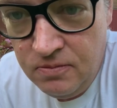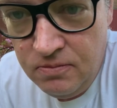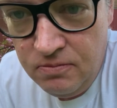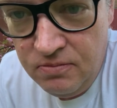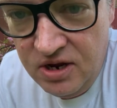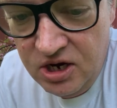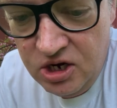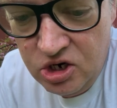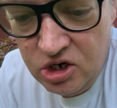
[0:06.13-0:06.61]

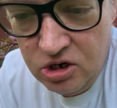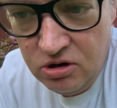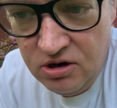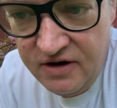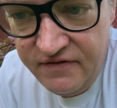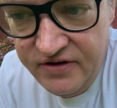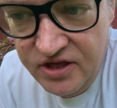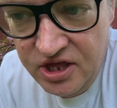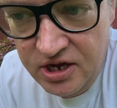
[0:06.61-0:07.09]
make sure
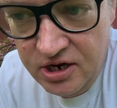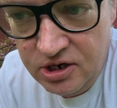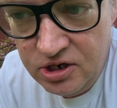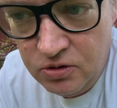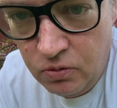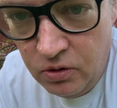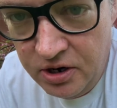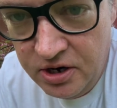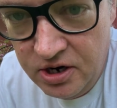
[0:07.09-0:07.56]

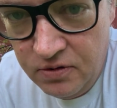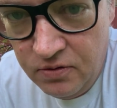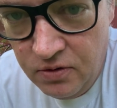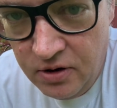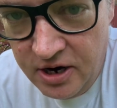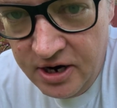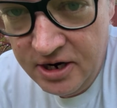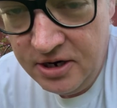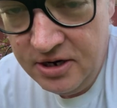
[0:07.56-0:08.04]
everything's running
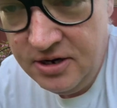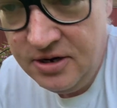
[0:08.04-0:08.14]
right.